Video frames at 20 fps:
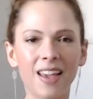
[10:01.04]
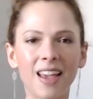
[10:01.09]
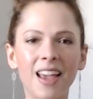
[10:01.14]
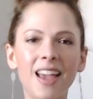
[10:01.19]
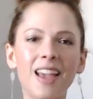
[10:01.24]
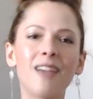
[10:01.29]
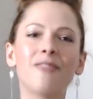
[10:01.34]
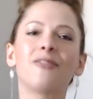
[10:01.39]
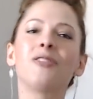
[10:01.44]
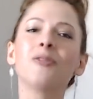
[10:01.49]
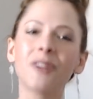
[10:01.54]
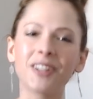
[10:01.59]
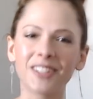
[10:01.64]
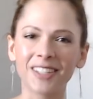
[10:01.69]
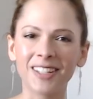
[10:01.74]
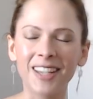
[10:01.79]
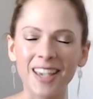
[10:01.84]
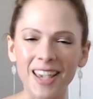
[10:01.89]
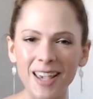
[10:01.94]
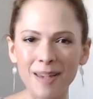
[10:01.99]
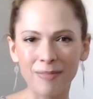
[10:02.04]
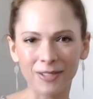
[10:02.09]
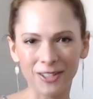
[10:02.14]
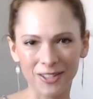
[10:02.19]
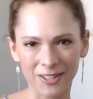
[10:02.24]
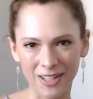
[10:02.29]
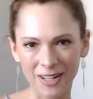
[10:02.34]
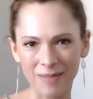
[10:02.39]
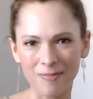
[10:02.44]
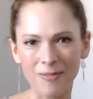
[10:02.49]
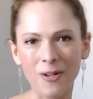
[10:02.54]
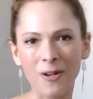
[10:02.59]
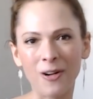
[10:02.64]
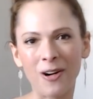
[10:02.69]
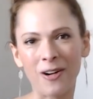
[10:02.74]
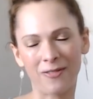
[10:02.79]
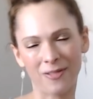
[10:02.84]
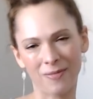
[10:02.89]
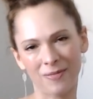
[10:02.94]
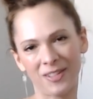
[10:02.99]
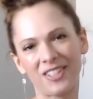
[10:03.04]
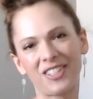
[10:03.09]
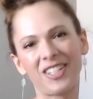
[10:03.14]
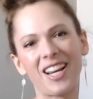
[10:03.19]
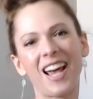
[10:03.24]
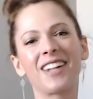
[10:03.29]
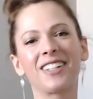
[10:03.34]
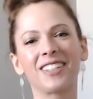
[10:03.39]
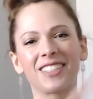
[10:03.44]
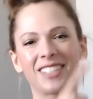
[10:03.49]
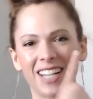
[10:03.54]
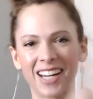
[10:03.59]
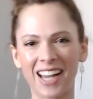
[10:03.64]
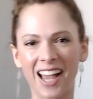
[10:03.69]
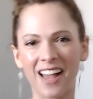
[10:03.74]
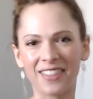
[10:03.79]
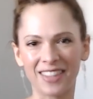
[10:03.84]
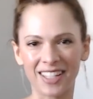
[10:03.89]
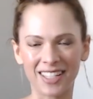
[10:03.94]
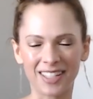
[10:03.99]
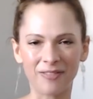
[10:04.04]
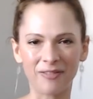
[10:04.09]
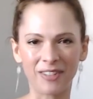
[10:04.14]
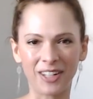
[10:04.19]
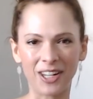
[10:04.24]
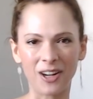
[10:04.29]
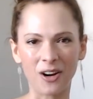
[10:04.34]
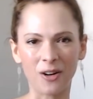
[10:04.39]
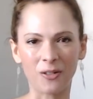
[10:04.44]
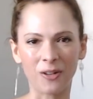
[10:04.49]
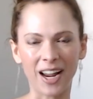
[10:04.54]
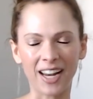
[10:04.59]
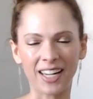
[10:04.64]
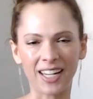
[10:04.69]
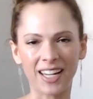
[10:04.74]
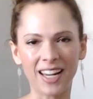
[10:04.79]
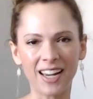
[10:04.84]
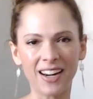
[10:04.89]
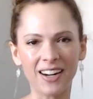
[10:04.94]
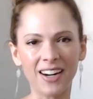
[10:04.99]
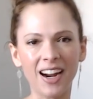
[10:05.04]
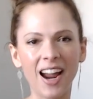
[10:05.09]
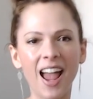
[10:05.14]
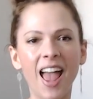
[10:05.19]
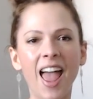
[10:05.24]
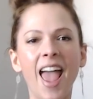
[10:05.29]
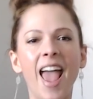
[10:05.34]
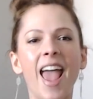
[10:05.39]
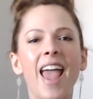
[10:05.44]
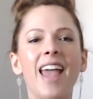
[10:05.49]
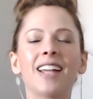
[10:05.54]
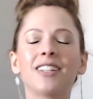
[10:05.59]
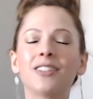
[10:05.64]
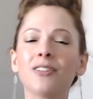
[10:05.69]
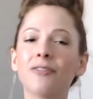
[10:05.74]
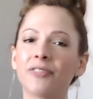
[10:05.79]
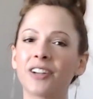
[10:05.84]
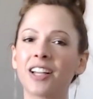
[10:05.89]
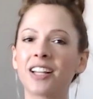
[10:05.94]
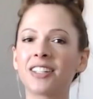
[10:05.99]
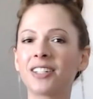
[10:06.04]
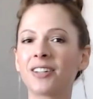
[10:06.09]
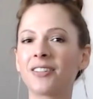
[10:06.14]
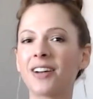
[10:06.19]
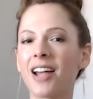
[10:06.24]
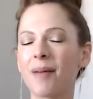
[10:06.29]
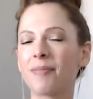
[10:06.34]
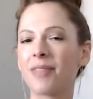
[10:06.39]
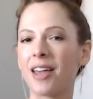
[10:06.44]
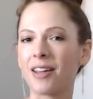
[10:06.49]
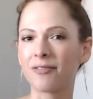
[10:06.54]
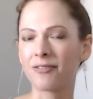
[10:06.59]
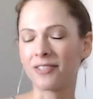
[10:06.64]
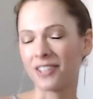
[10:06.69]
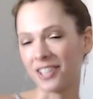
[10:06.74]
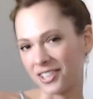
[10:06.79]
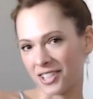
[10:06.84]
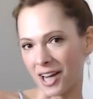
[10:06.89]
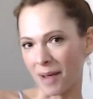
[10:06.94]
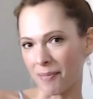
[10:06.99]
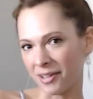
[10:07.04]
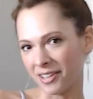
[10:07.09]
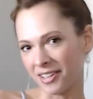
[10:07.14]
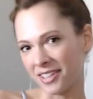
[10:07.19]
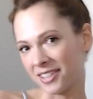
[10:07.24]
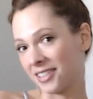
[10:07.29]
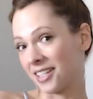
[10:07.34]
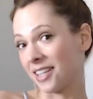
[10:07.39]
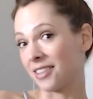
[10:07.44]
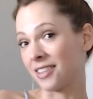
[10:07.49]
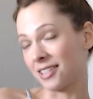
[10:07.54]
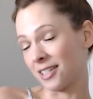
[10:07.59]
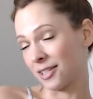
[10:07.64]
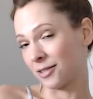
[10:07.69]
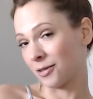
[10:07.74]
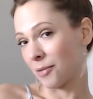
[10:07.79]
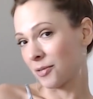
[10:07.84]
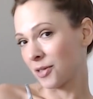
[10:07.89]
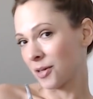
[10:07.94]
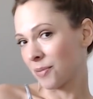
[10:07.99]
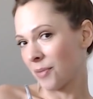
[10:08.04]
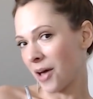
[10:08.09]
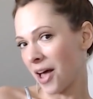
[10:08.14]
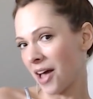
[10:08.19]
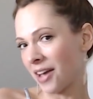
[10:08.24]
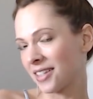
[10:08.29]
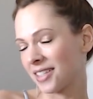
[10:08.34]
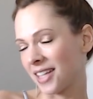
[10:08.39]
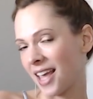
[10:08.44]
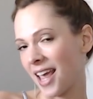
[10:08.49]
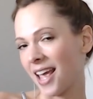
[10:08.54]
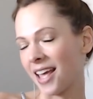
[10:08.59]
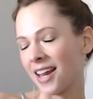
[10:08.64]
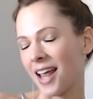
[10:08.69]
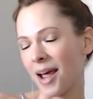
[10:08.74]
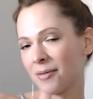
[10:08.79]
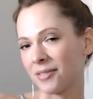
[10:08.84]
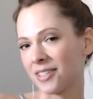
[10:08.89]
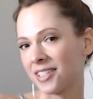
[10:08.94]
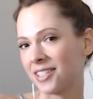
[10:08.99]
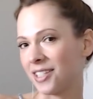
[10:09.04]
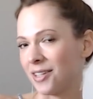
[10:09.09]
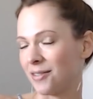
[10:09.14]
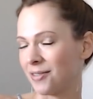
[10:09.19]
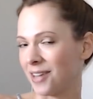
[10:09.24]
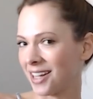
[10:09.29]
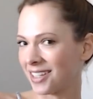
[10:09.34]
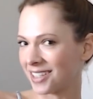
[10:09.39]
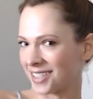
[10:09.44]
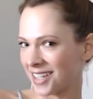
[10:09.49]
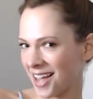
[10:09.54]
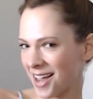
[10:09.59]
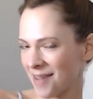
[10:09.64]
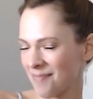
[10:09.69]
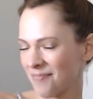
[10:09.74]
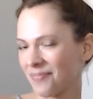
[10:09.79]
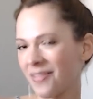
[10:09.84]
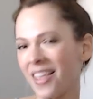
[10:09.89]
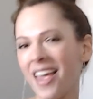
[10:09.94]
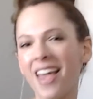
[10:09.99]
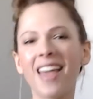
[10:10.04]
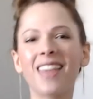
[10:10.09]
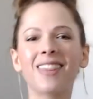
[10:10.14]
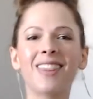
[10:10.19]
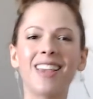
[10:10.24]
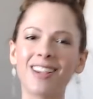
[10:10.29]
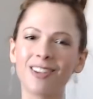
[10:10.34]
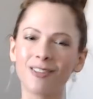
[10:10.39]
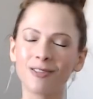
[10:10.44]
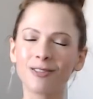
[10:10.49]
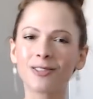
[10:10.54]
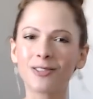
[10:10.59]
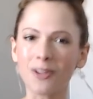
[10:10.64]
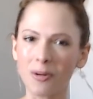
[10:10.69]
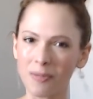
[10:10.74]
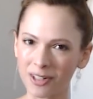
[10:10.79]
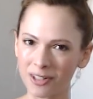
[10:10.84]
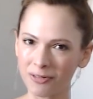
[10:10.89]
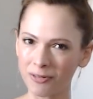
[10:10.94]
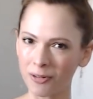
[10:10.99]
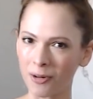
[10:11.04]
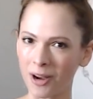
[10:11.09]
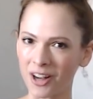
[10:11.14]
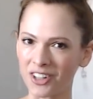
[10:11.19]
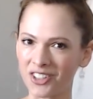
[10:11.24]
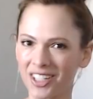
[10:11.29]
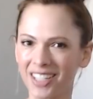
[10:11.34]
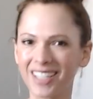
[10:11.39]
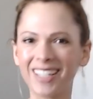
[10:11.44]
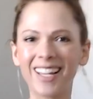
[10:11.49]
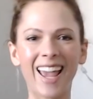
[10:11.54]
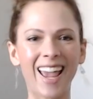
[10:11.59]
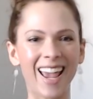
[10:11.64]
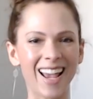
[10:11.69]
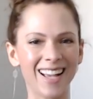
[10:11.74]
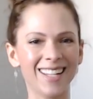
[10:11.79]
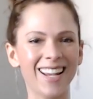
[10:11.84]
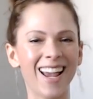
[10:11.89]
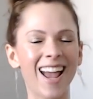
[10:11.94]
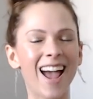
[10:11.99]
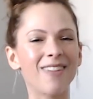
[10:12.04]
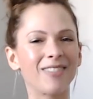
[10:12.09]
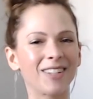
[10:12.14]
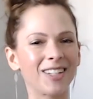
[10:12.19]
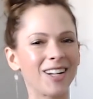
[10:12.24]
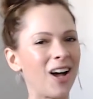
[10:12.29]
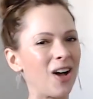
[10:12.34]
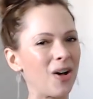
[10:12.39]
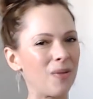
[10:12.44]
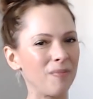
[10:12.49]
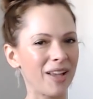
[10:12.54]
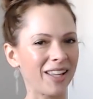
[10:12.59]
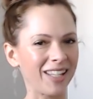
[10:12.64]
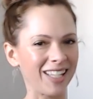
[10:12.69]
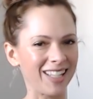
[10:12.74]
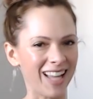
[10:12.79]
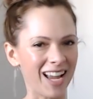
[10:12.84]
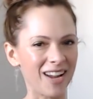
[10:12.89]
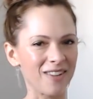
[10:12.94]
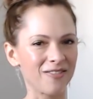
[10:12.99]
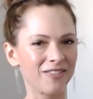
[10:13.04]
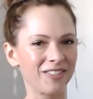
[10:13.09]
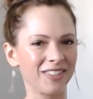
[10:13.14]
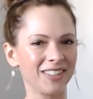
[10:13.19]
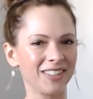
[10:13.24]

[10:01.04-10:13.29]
If you want to keep learning more from this channel, check out this video right here, and don't forget to grab that free shopping list in the description box, and I will see you next time. Thank you so much for watching, and have a calm belly life.